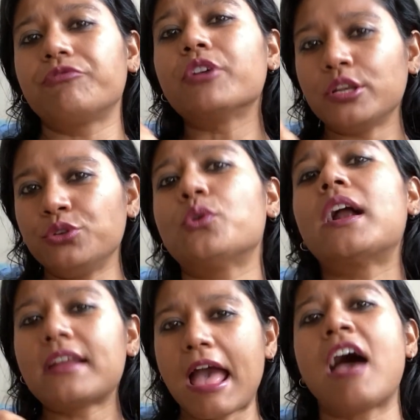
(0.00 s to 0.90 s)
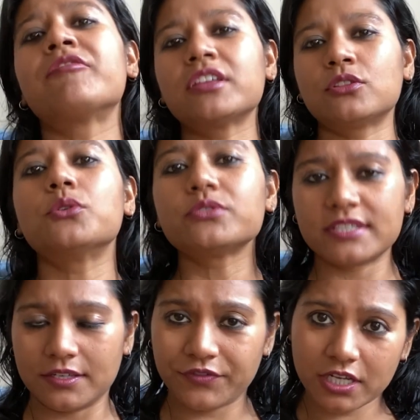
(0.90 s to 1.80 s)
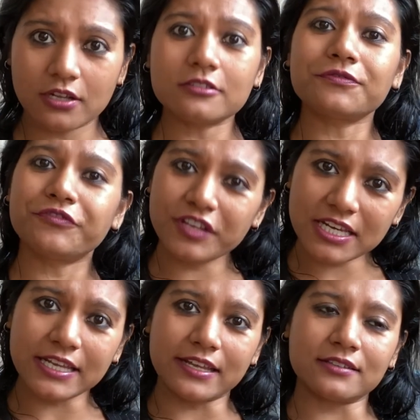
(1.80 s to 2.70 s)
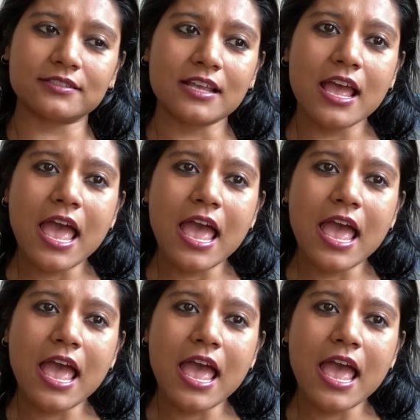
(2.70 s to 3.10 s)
when you are having those difficult feelings,